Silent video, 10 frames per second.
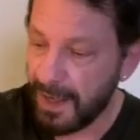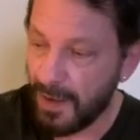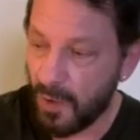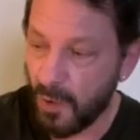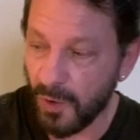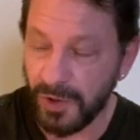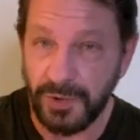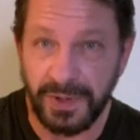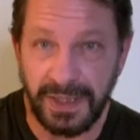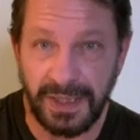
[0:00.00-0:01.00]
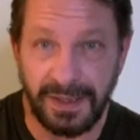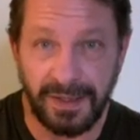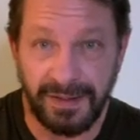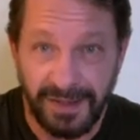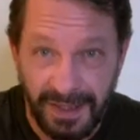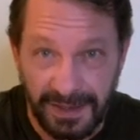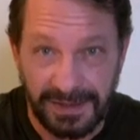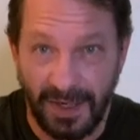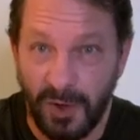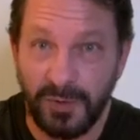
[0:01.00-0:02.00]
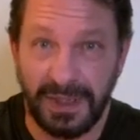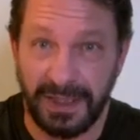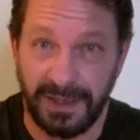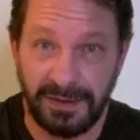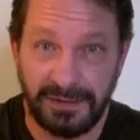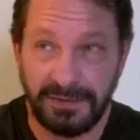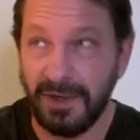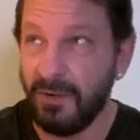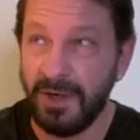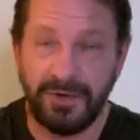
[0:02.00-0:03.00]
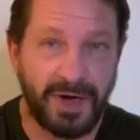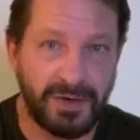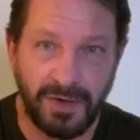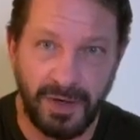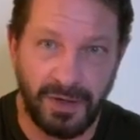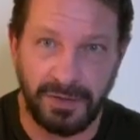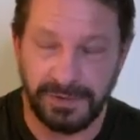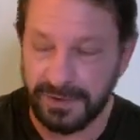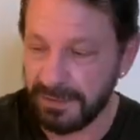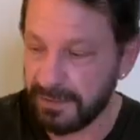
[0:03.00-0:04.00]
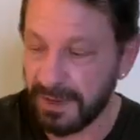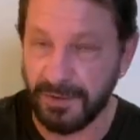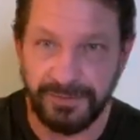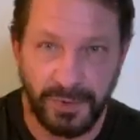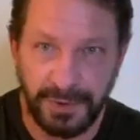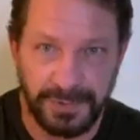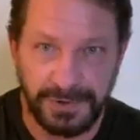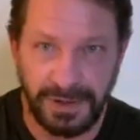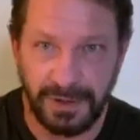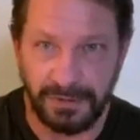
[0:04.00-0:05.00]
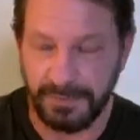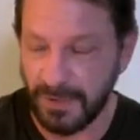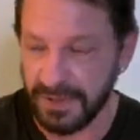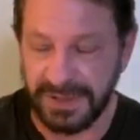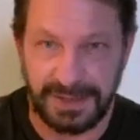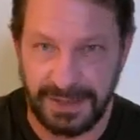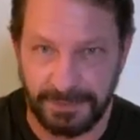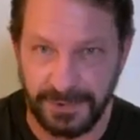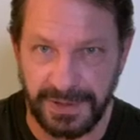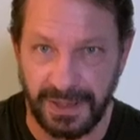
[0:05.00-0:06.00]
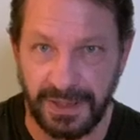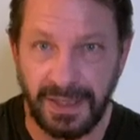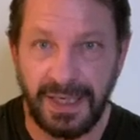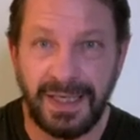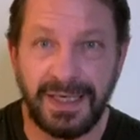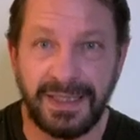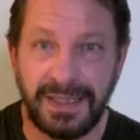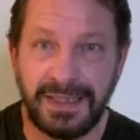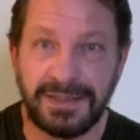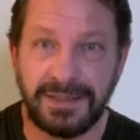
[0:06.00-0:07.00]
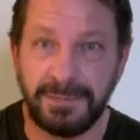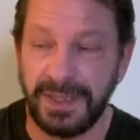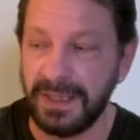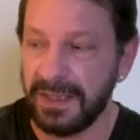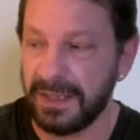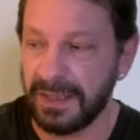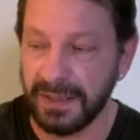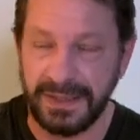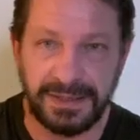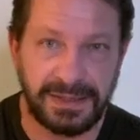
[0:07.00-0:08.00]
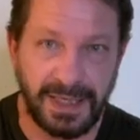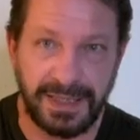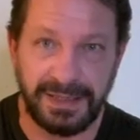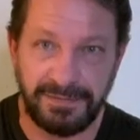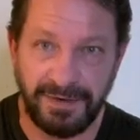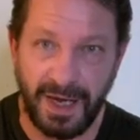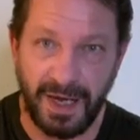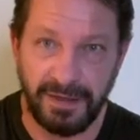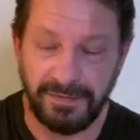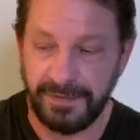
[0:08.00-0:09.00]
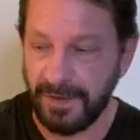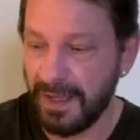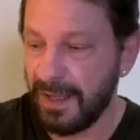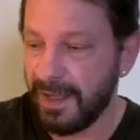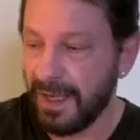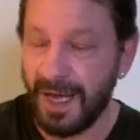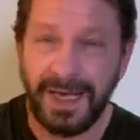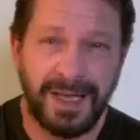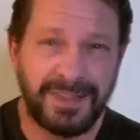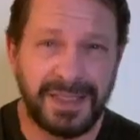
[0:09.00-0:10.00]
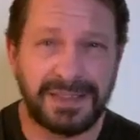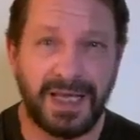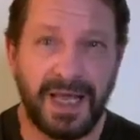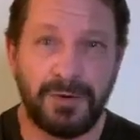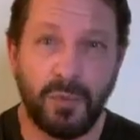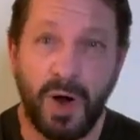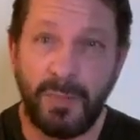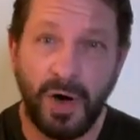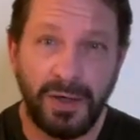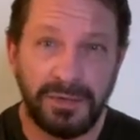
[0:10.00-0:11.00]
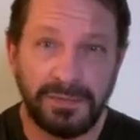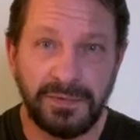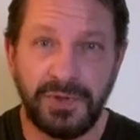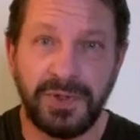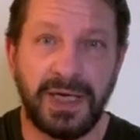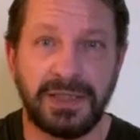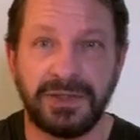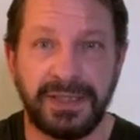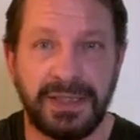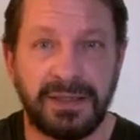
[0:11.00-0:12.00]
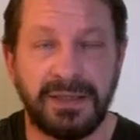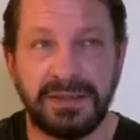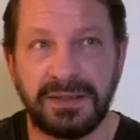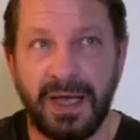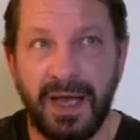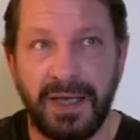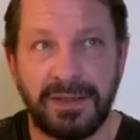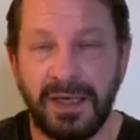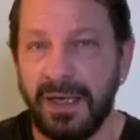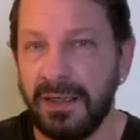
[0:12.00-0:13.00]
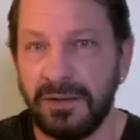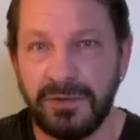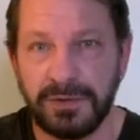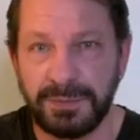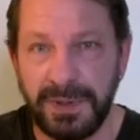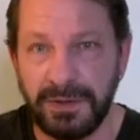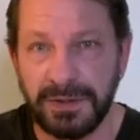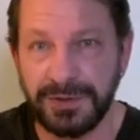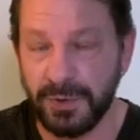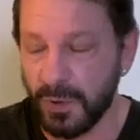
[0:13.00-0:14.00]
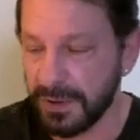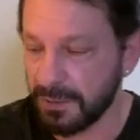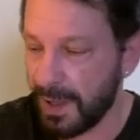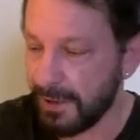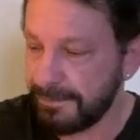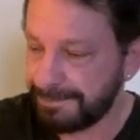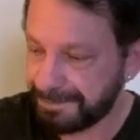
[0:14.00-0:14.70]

or you can get this only, no other alcohols that are 40% or 60%. It needs to be at least 95. I got this at Walmart. You can actually get this at your spirit store as well.